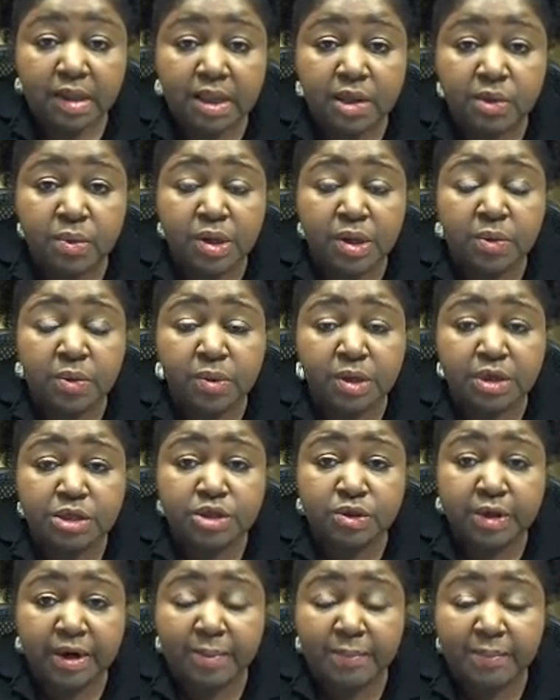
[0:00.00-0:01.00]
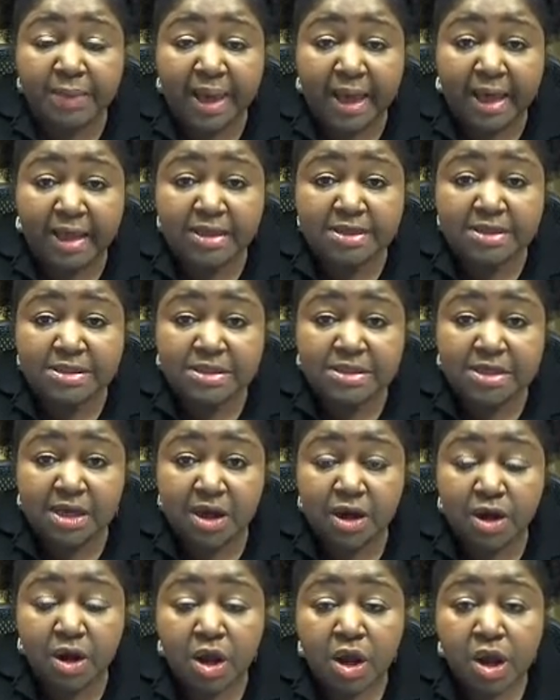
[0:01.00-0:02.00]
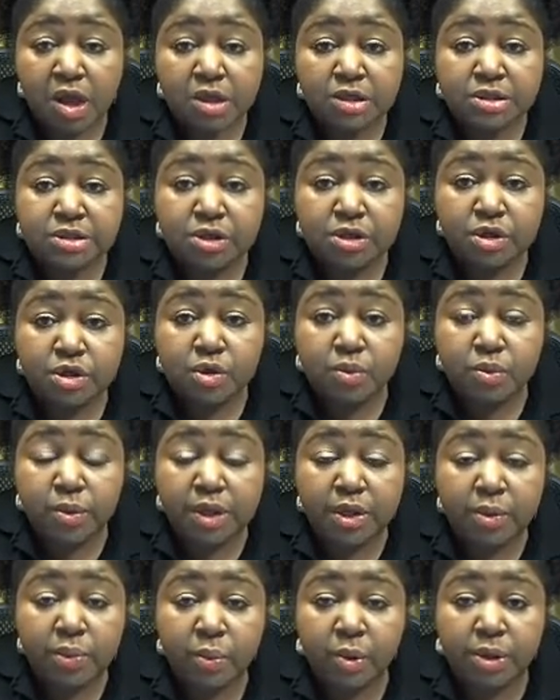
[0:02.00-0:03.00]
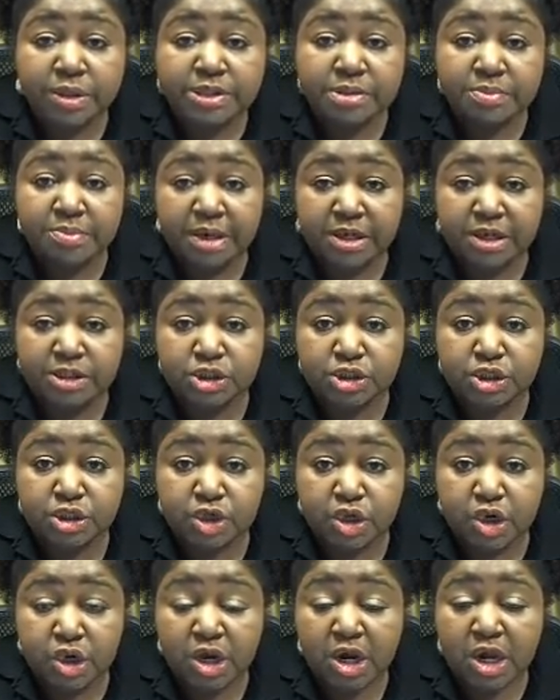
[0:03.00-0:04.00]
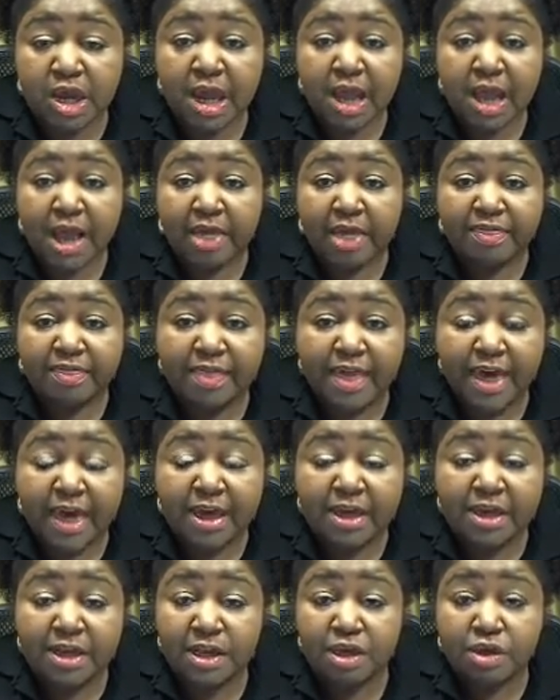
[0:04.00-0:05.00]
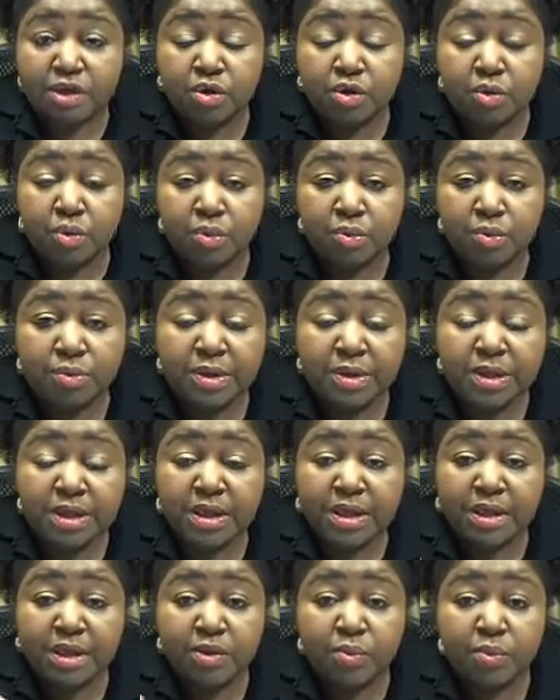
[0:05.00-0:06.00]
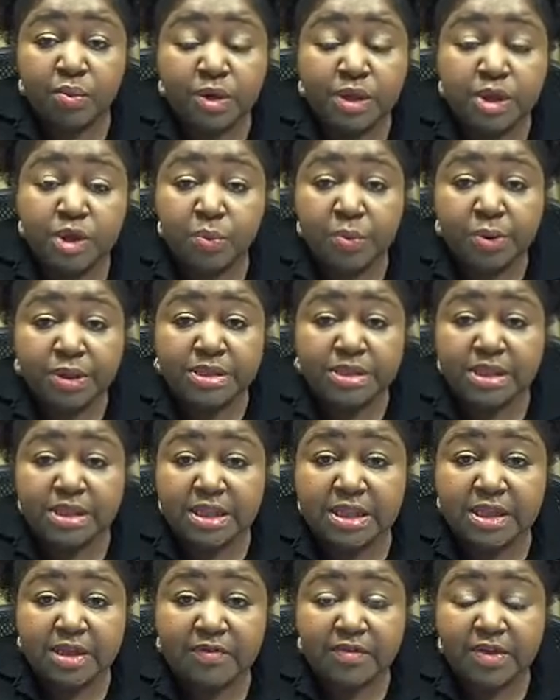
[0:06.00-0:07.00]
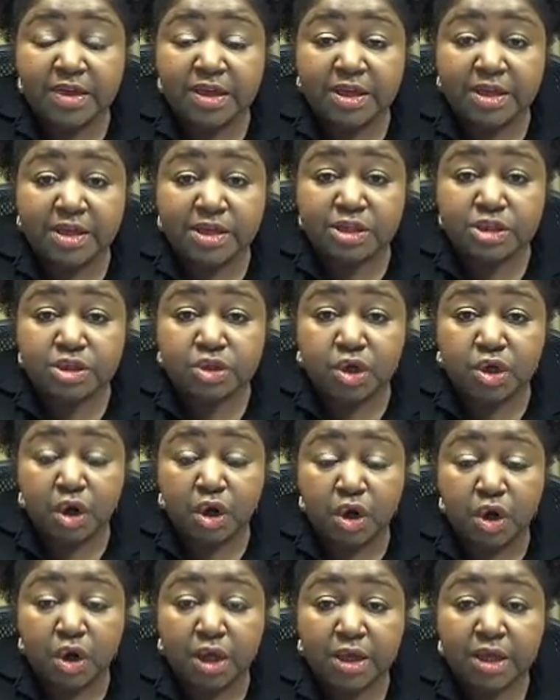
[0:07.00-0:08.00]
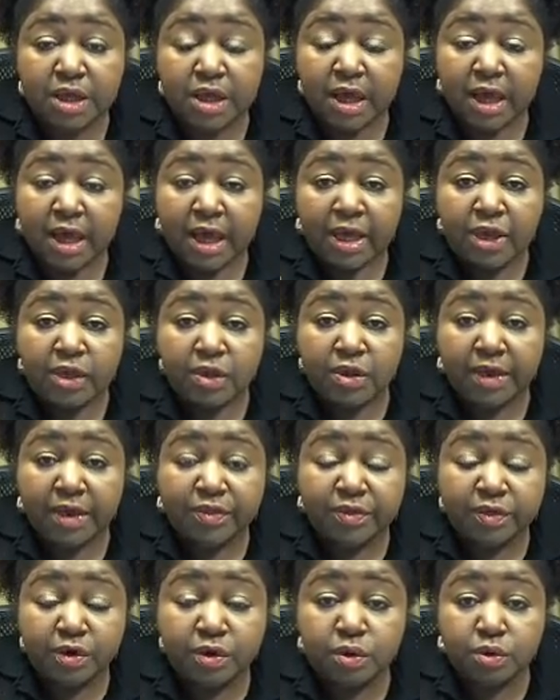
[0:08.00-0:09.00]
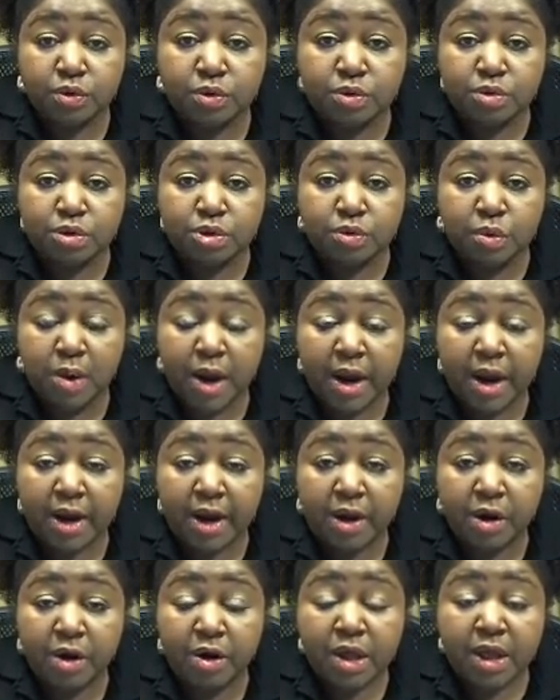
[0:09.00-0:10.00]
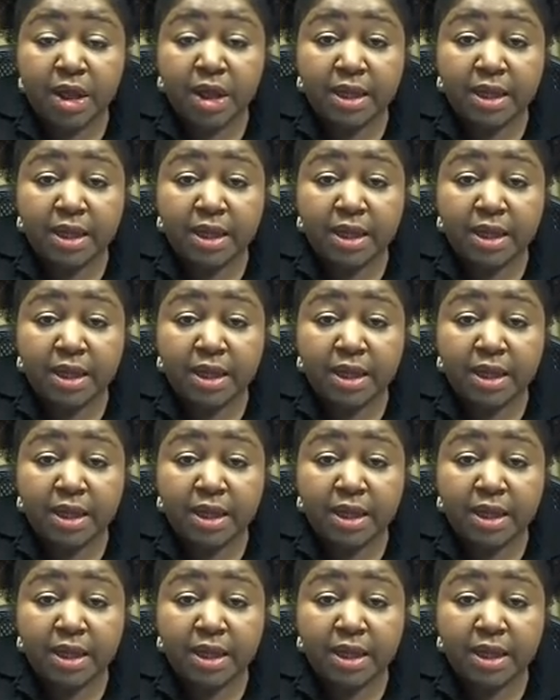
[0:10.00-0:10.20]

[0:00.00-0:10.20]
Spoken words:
You really want to try to balance the hair. So you really want to make sure that when you put the leave-in conditioner on and you let the cool dryer